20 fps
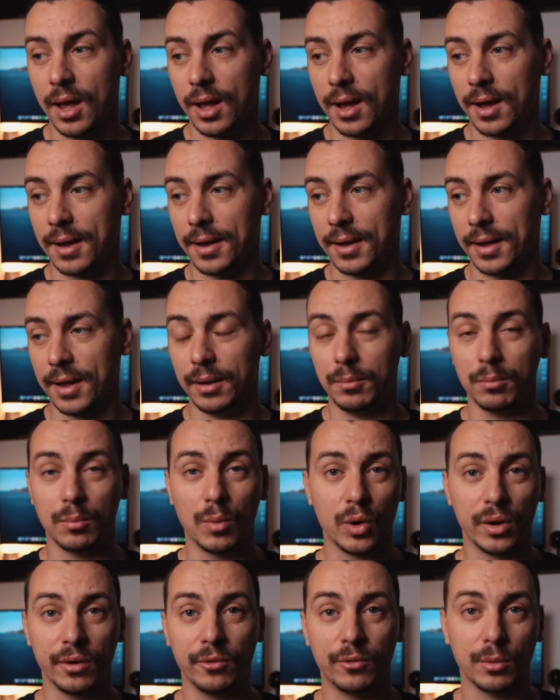uh, and
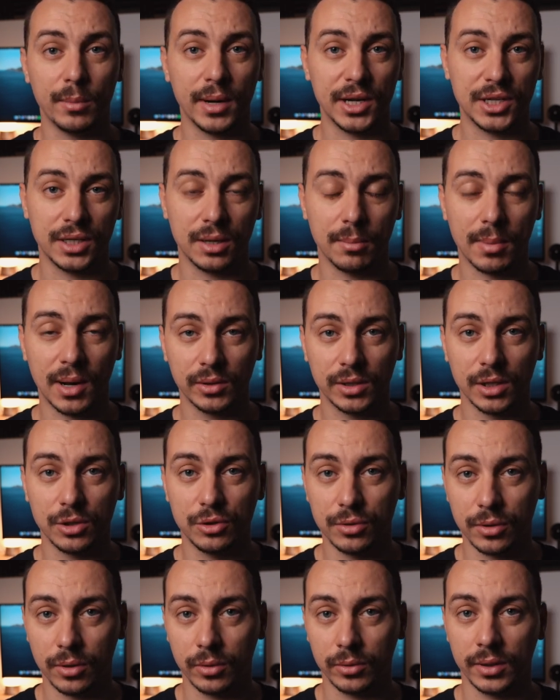more information about the
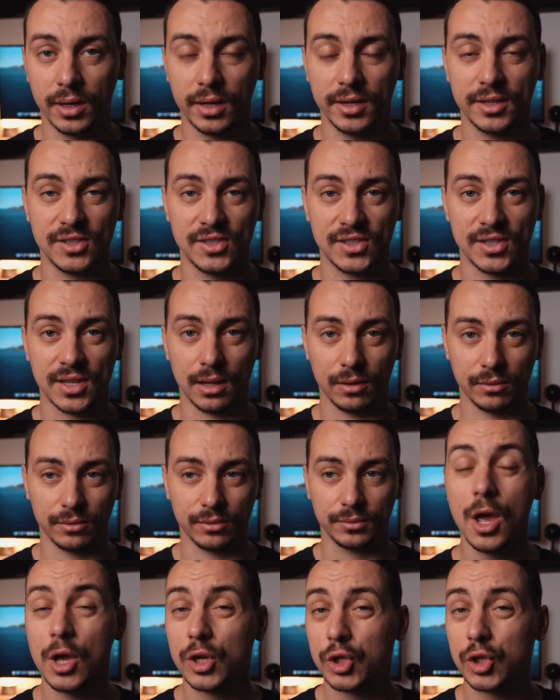drone itself.